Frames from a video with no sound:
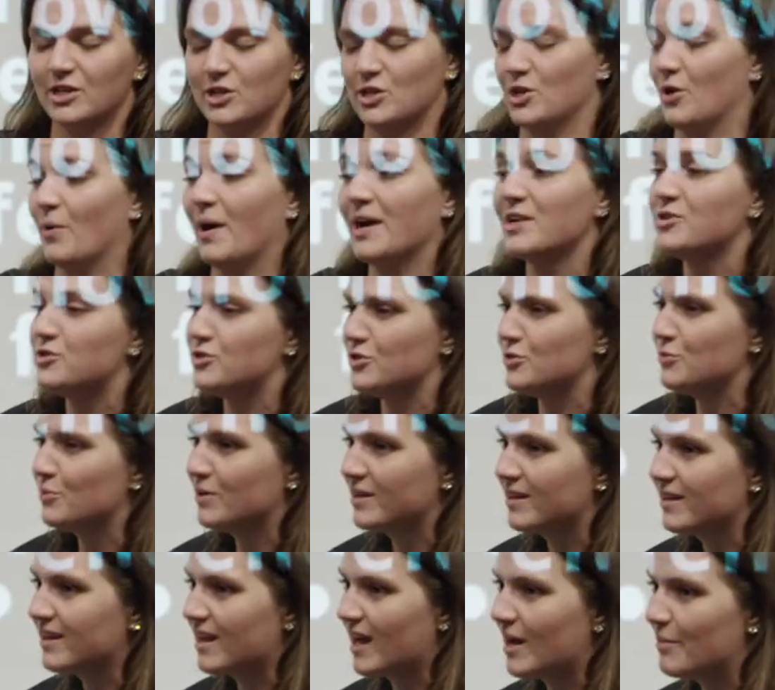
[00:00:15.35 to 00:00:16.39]
I do
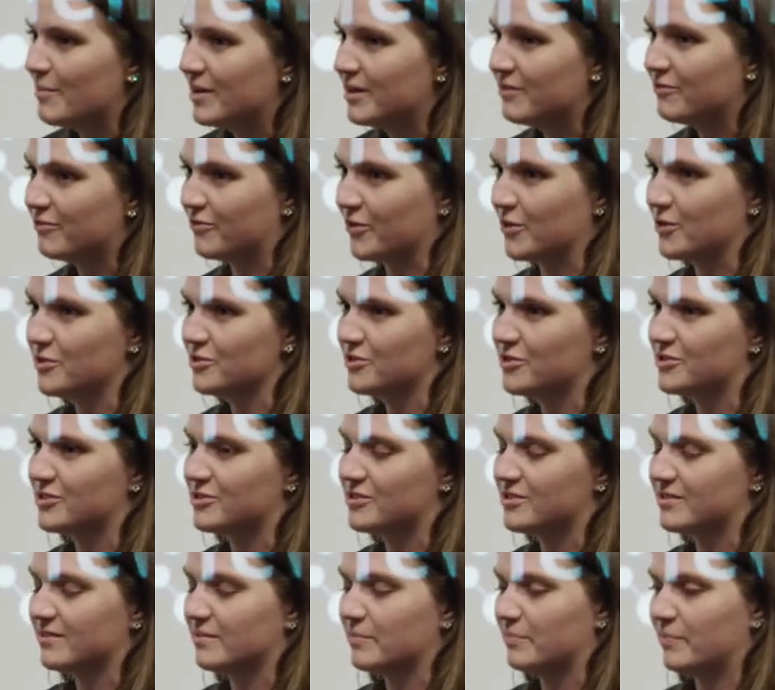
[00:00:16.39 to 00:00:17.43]
want to come in
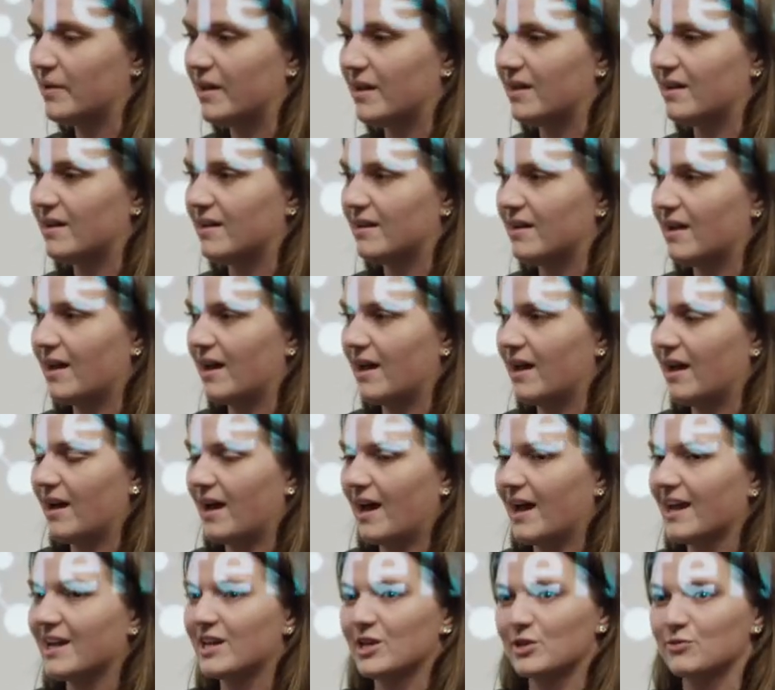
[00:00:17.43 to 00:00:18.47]
first, but
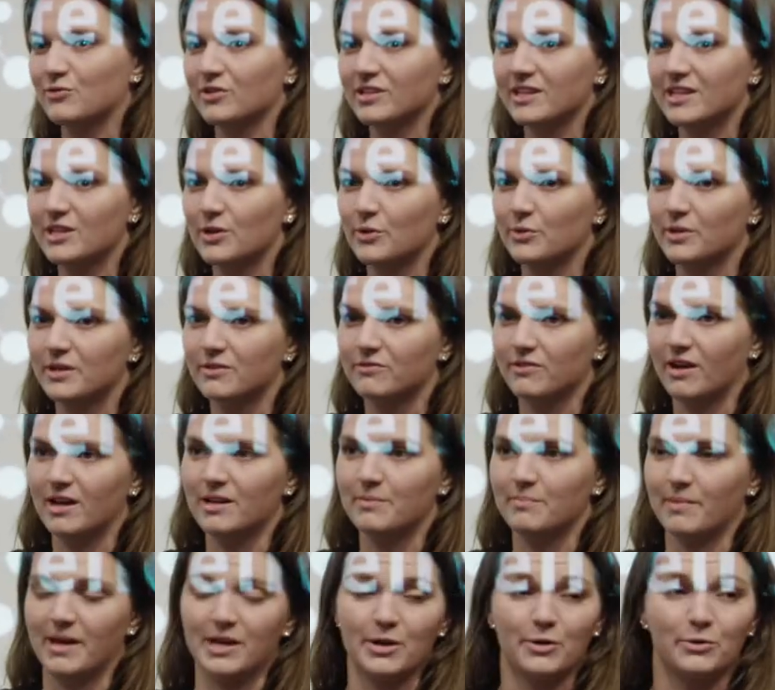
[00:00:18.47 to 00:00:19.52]
I can really only
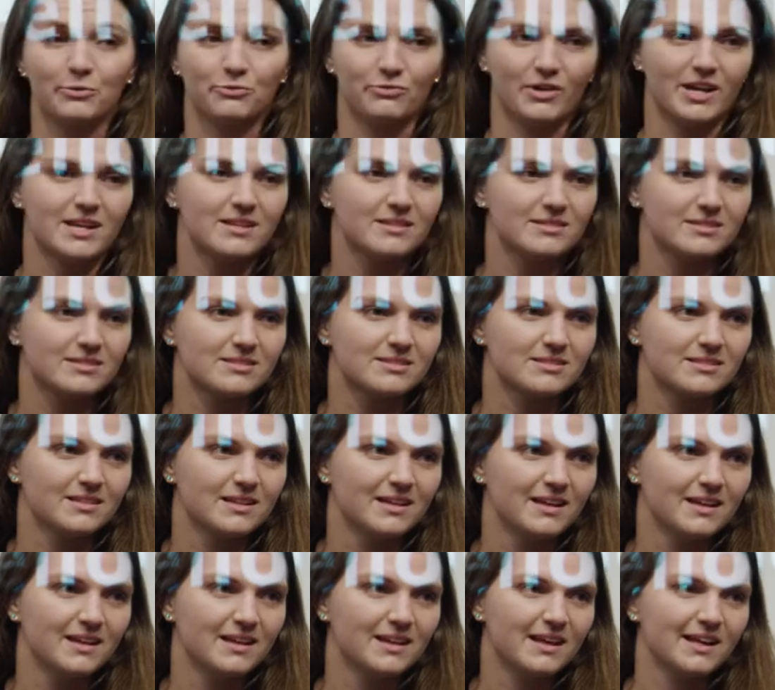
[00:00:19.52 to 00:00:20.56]
run my own race.
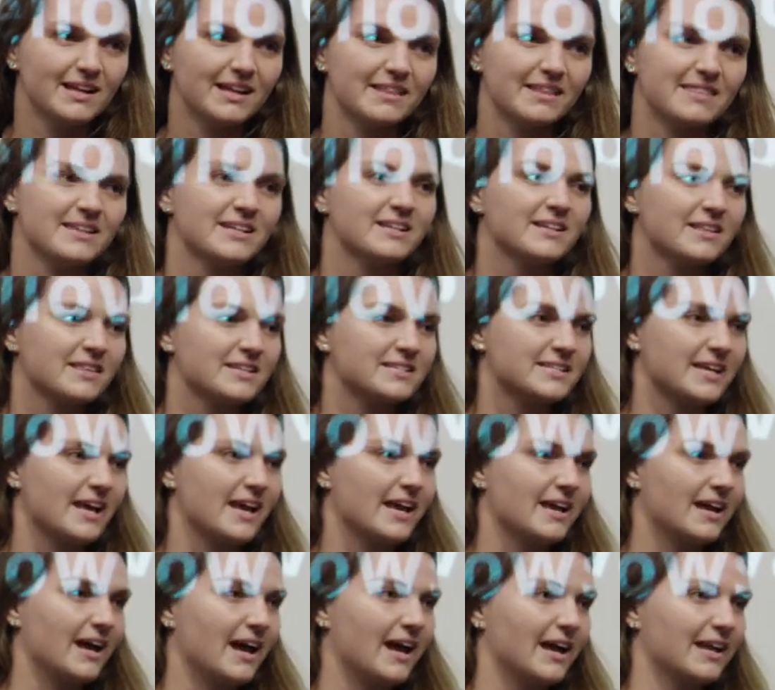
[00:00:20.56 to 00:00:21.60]
And at the end of the
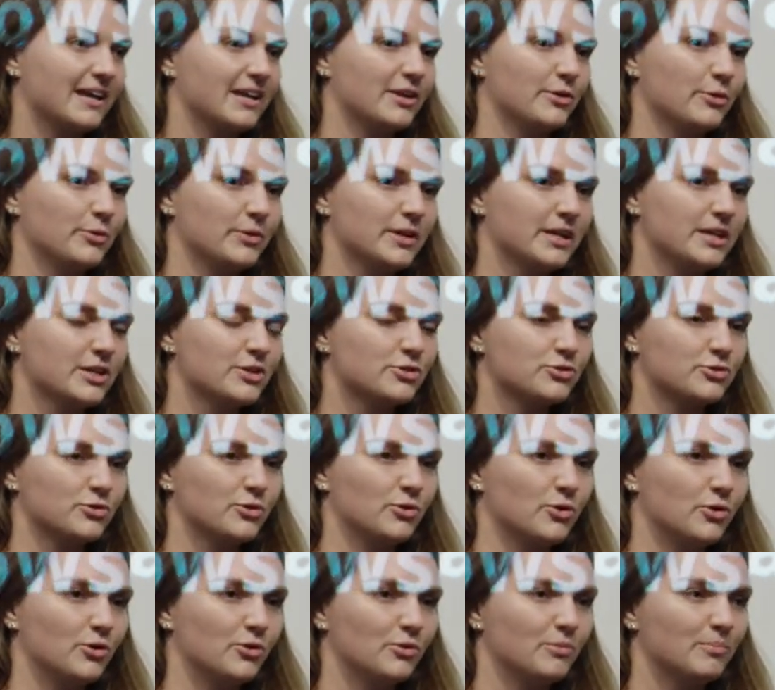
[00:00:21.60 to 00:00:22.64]
day, I can only
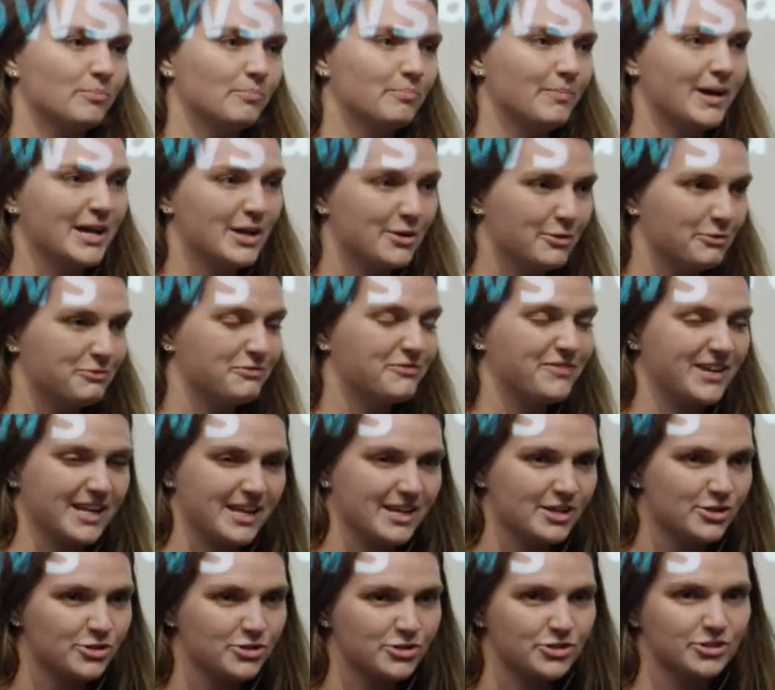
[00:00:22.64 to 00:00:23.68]
control my own
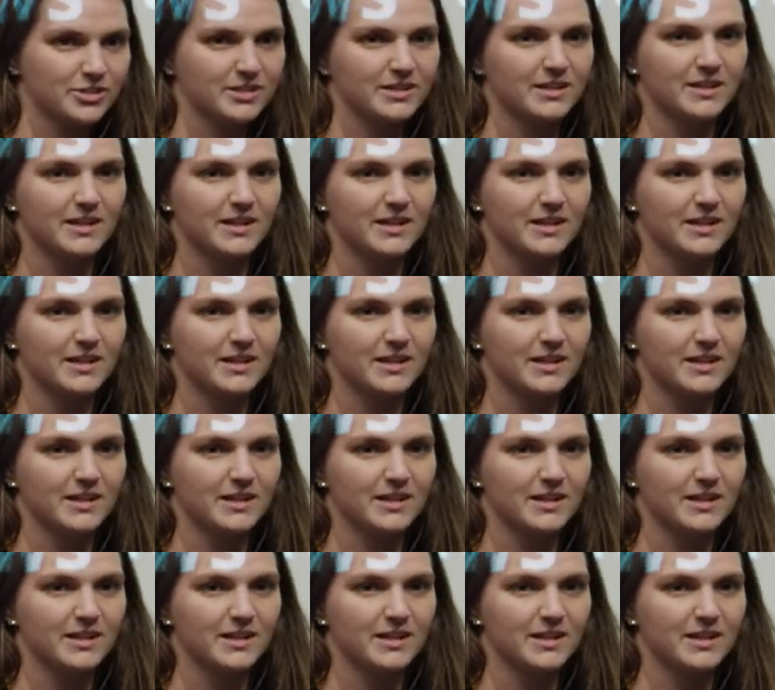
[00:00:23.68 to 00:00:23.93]
finish.